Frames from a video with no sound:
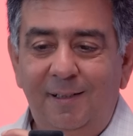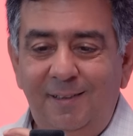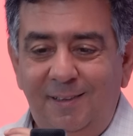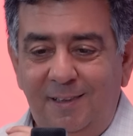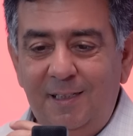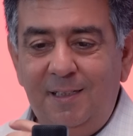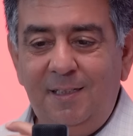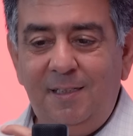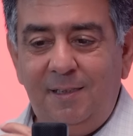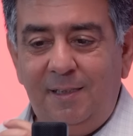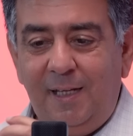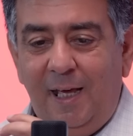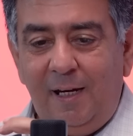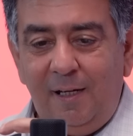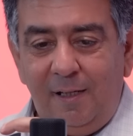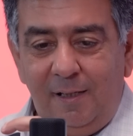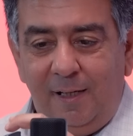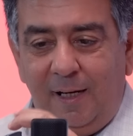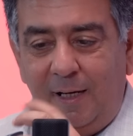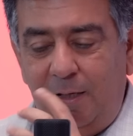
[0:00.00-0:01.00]
Just
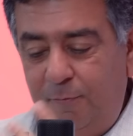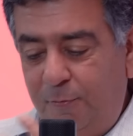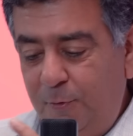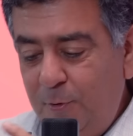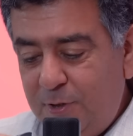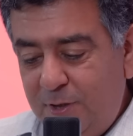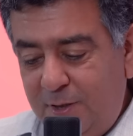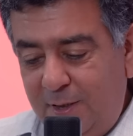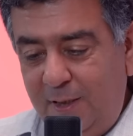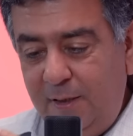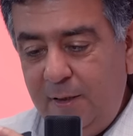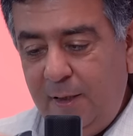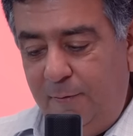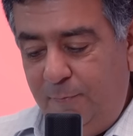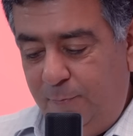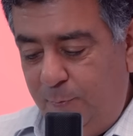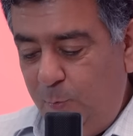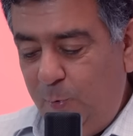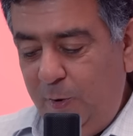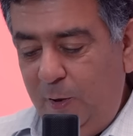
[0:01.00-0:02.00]
that, if you see,
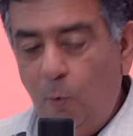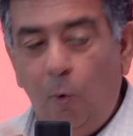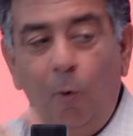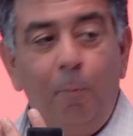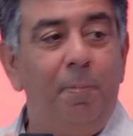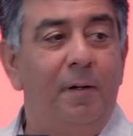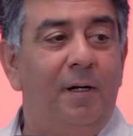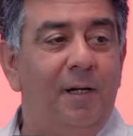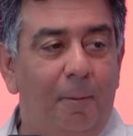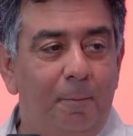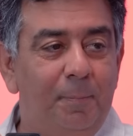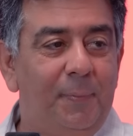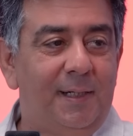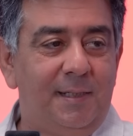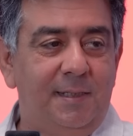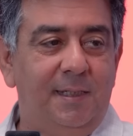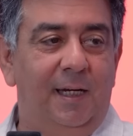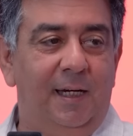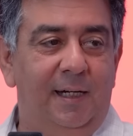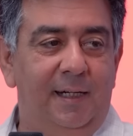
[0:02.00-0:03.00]
we opened up
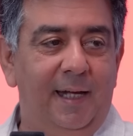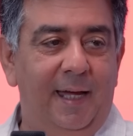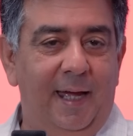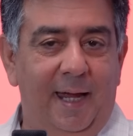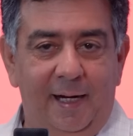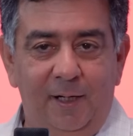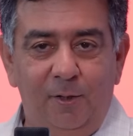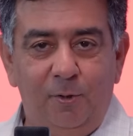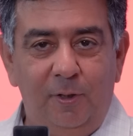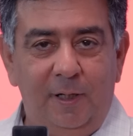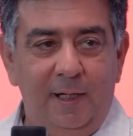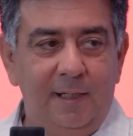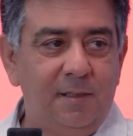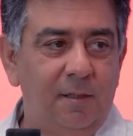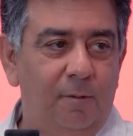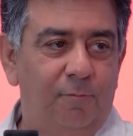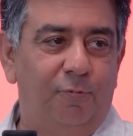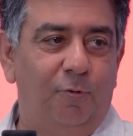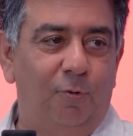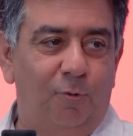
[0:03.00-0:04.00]
that cylinder head to take
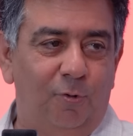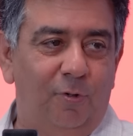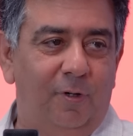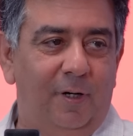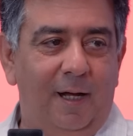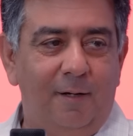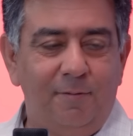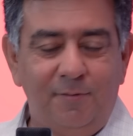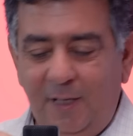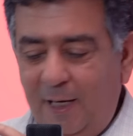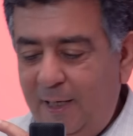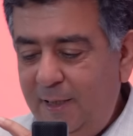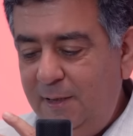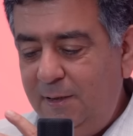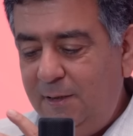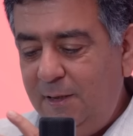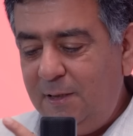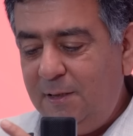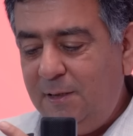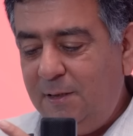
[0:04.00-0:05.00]
some photographs and
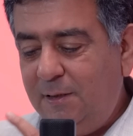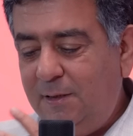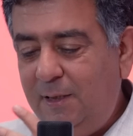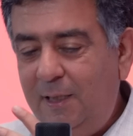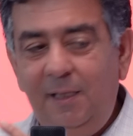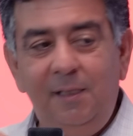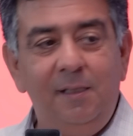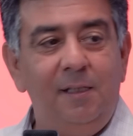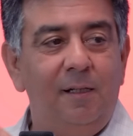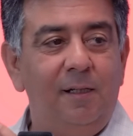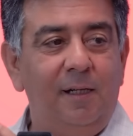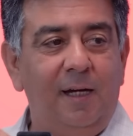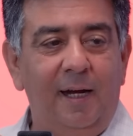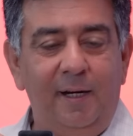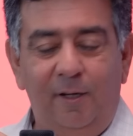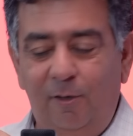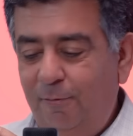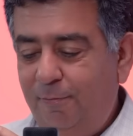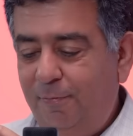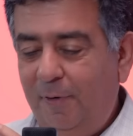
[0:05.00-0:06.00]
just see the
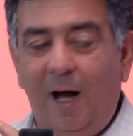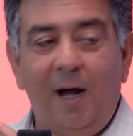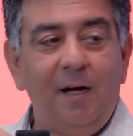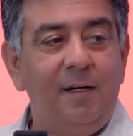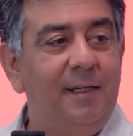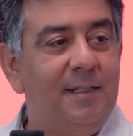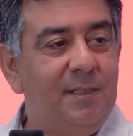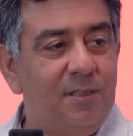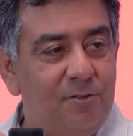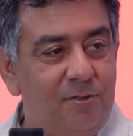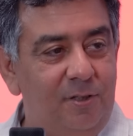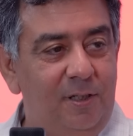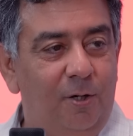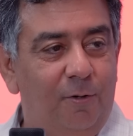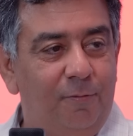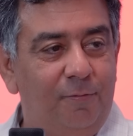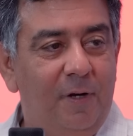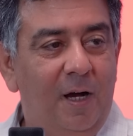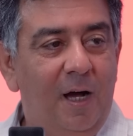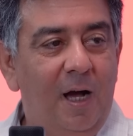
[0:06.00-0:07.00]
kind of artistry
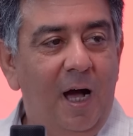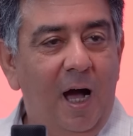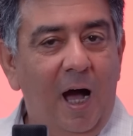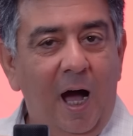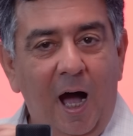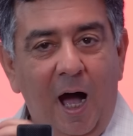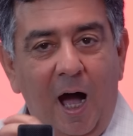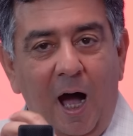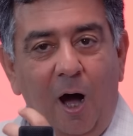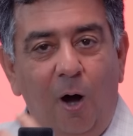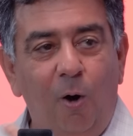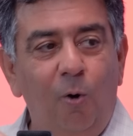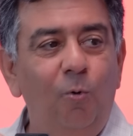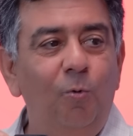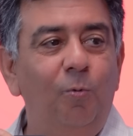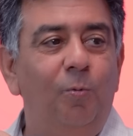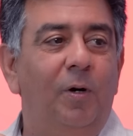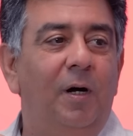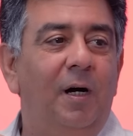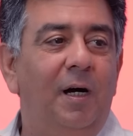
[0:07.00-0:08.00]
of
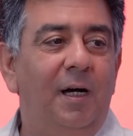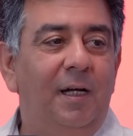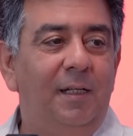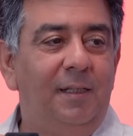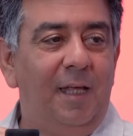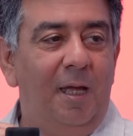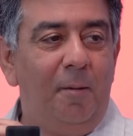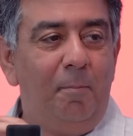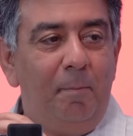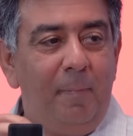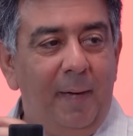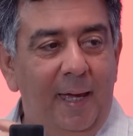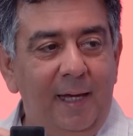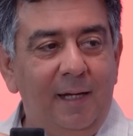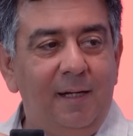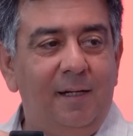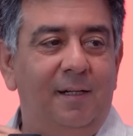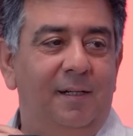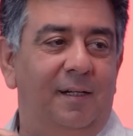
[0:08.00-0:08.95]
how they make,